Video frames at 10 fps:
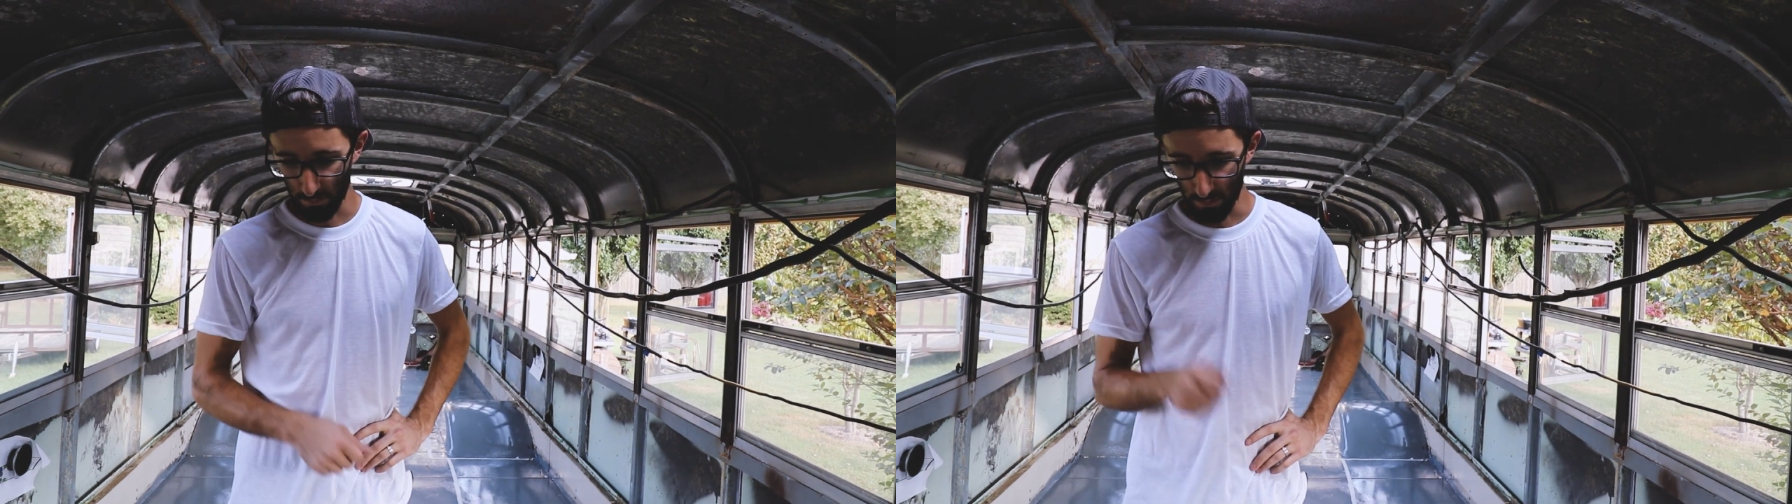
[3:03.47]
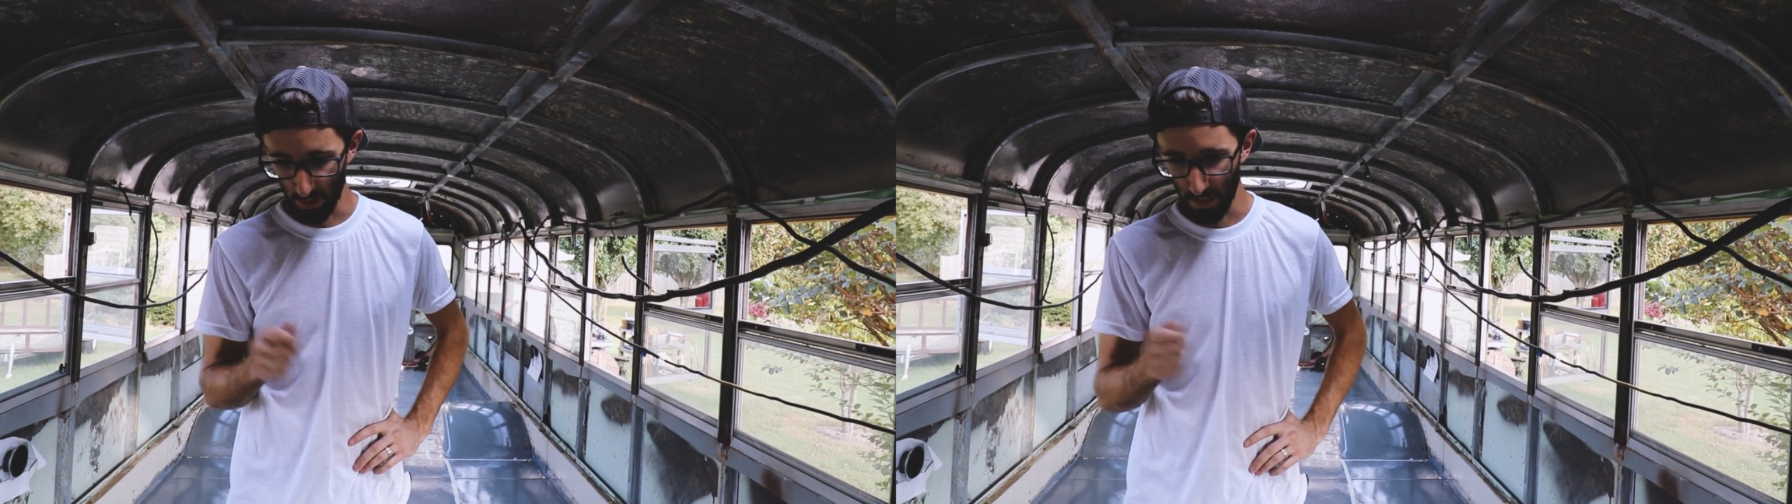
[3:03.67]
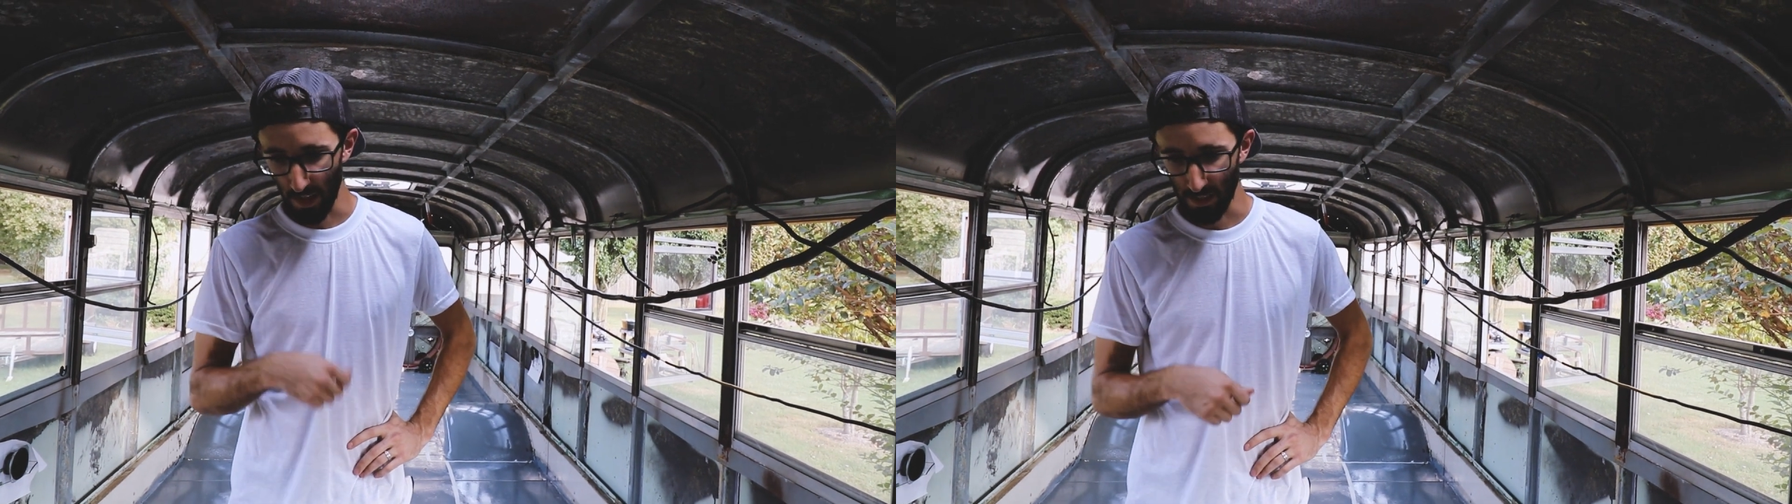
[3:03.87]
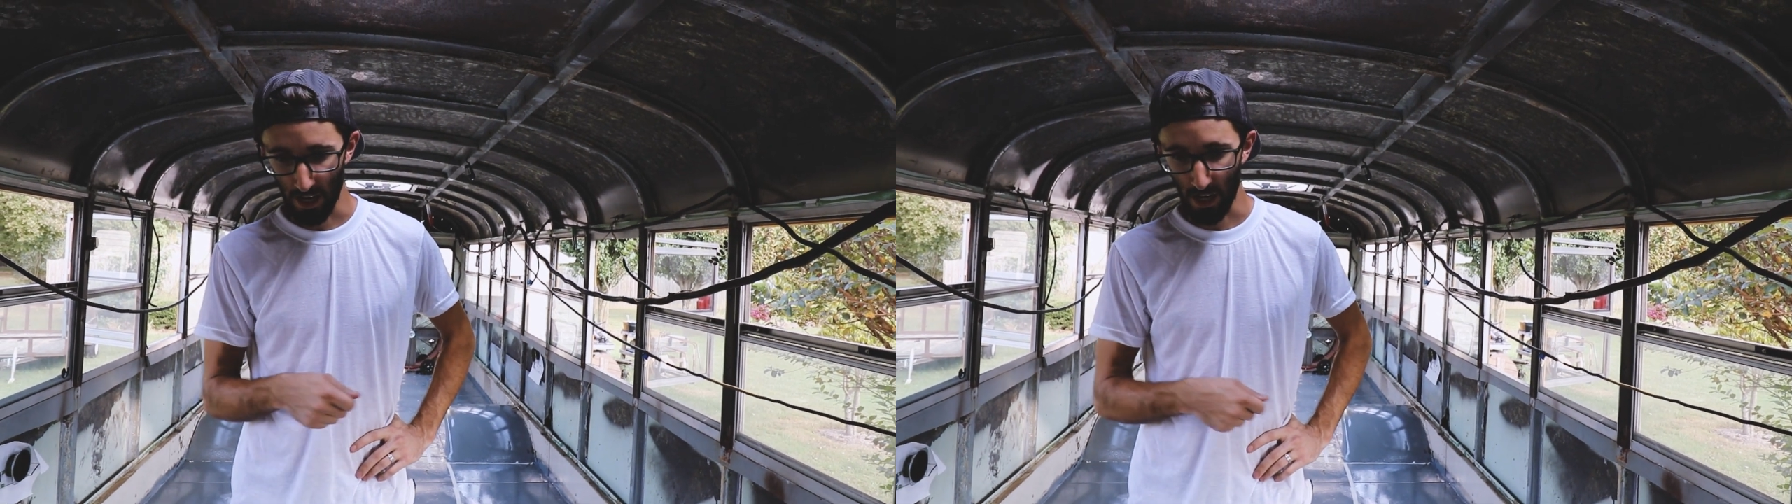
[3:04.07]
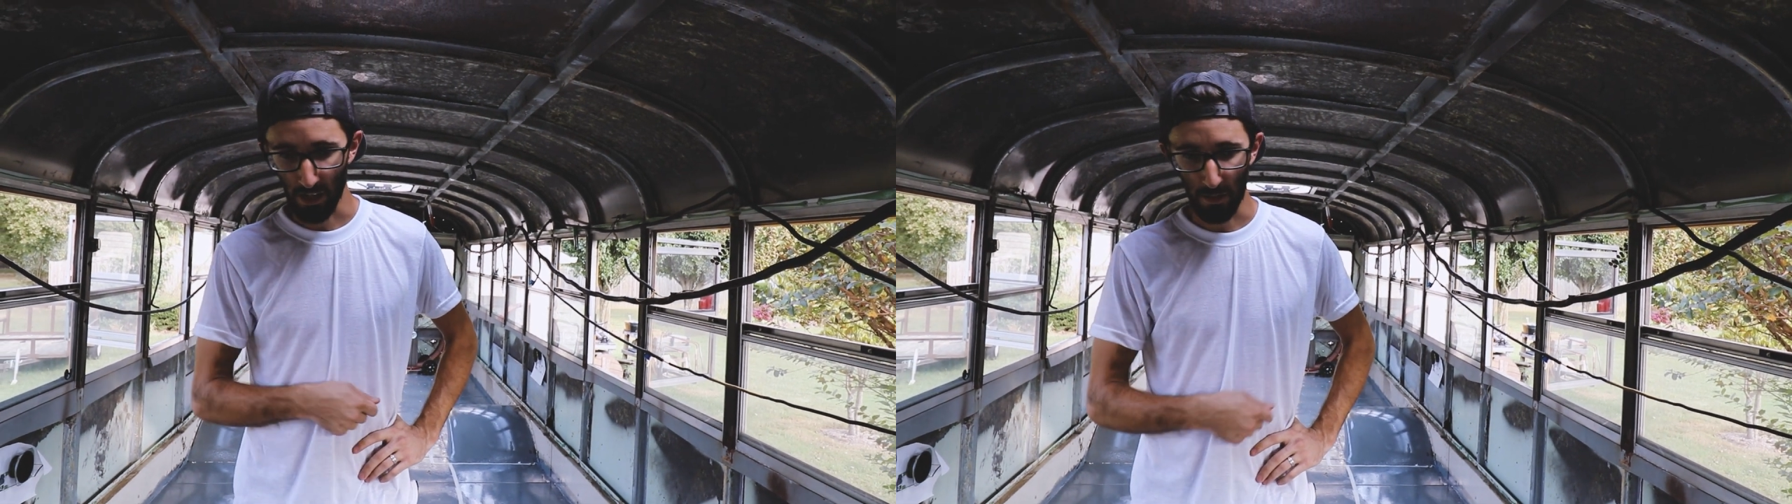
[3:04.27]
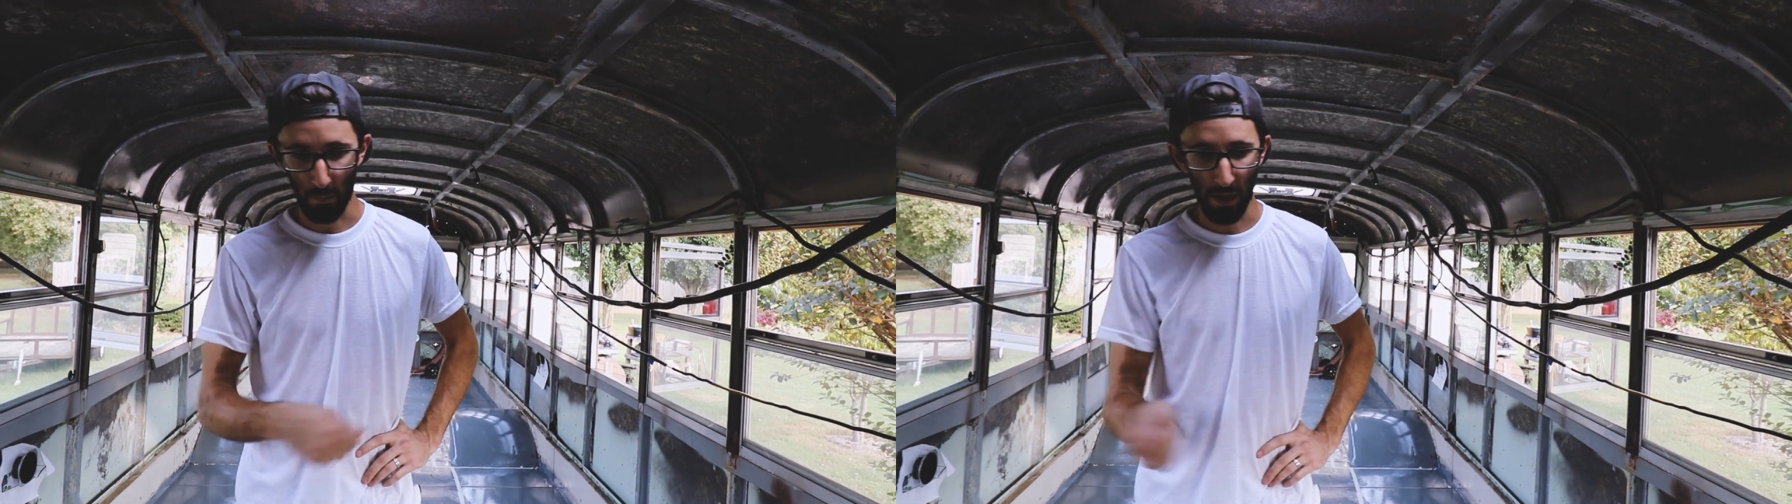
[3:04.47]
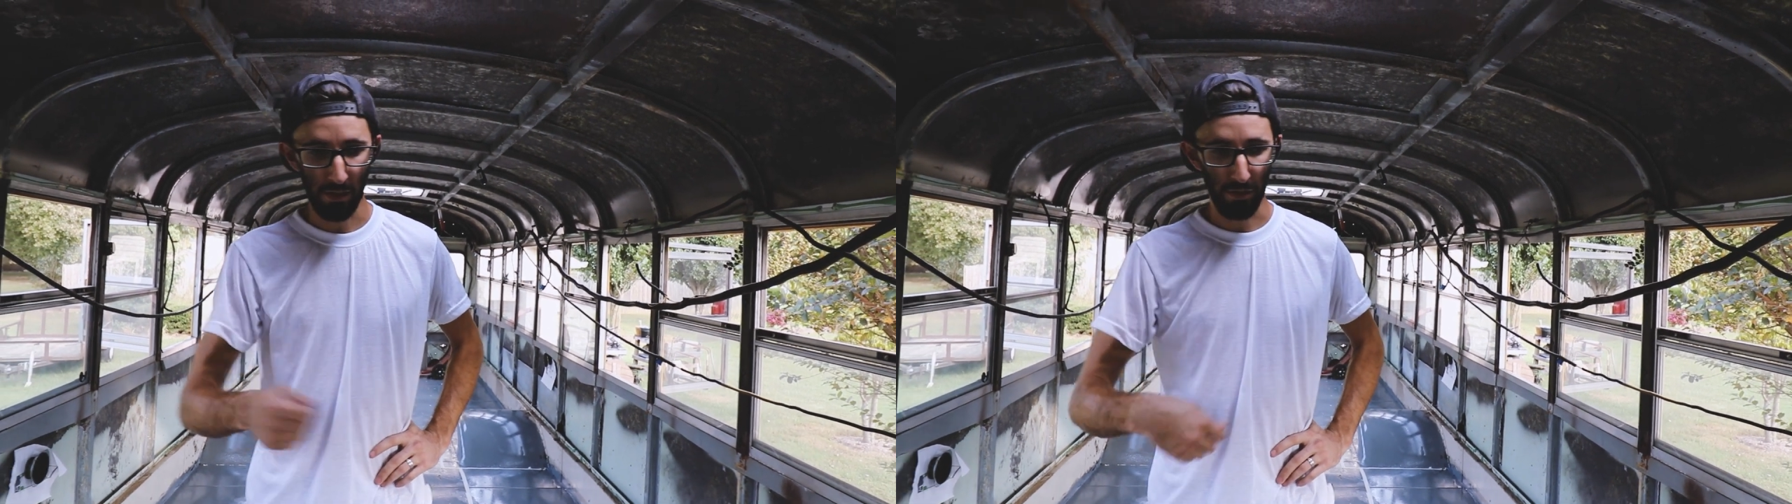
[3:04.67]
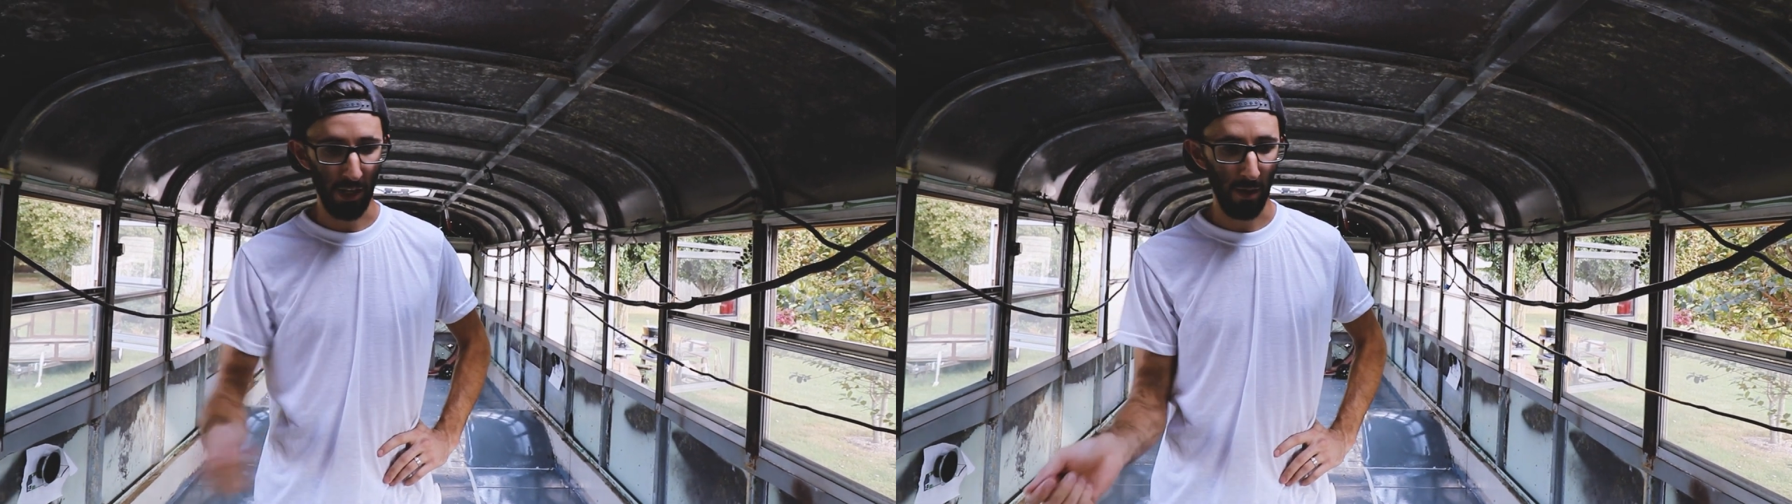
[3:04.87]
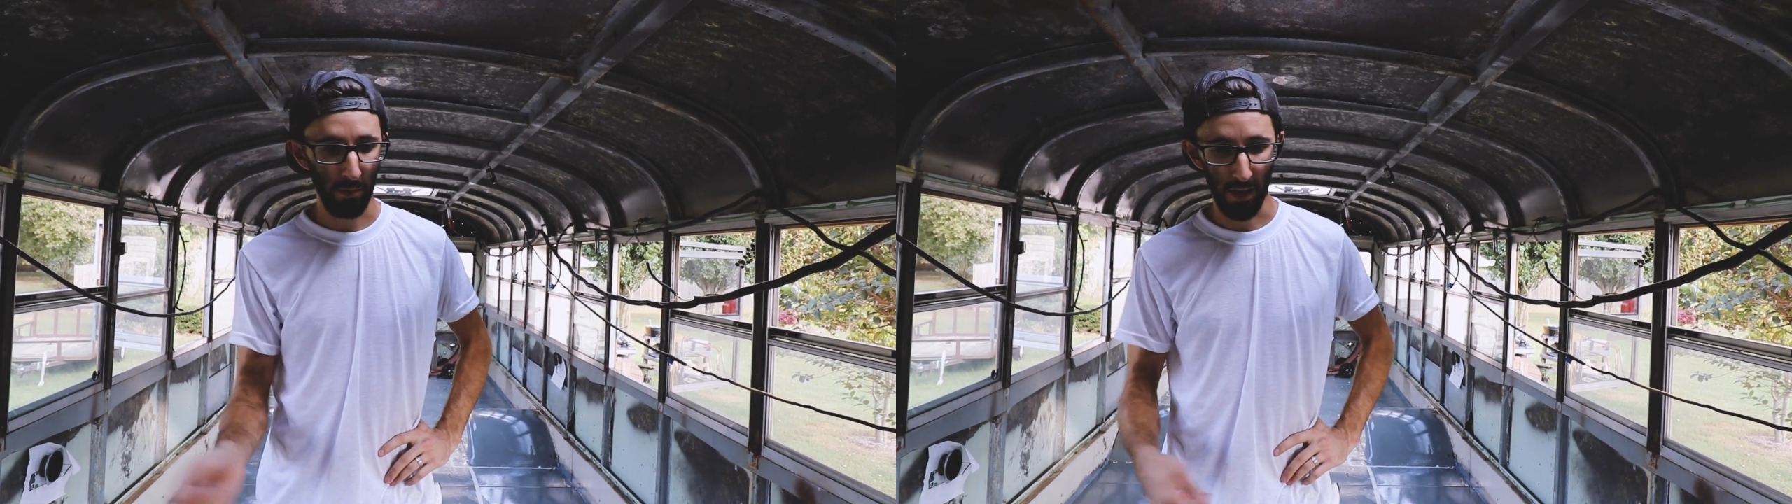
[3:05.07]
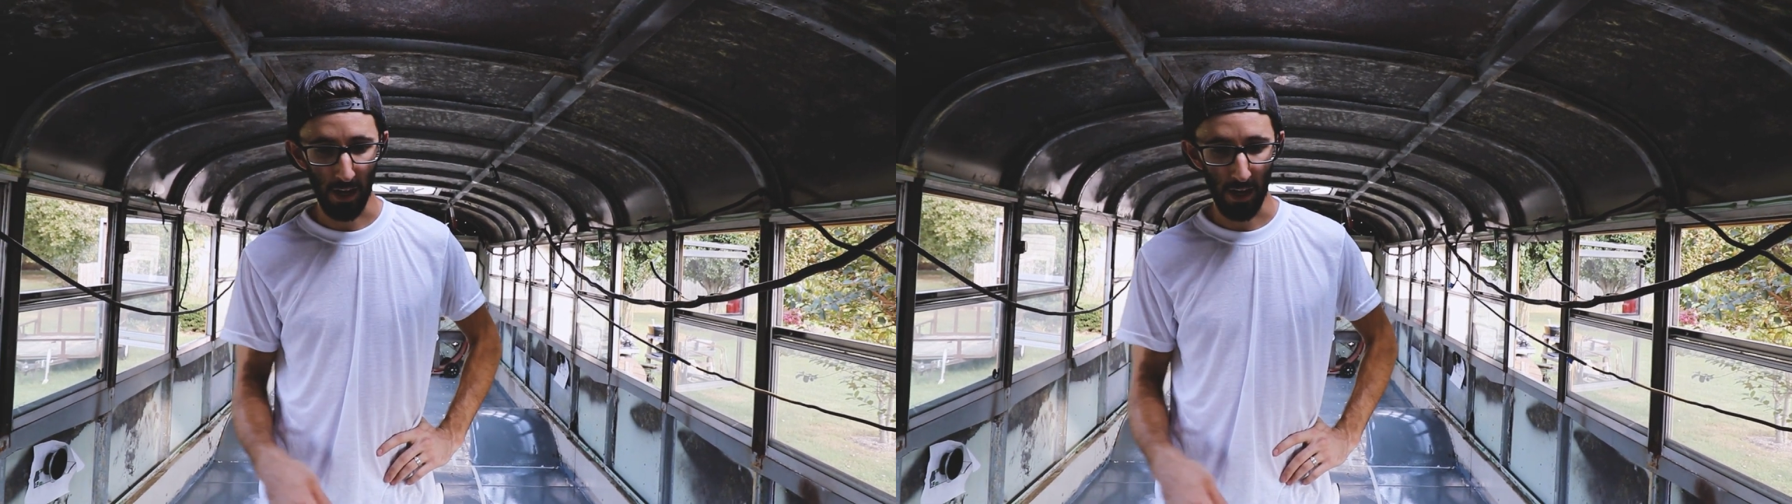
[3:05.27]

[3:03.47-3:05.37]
lay that down and then paint over top of that.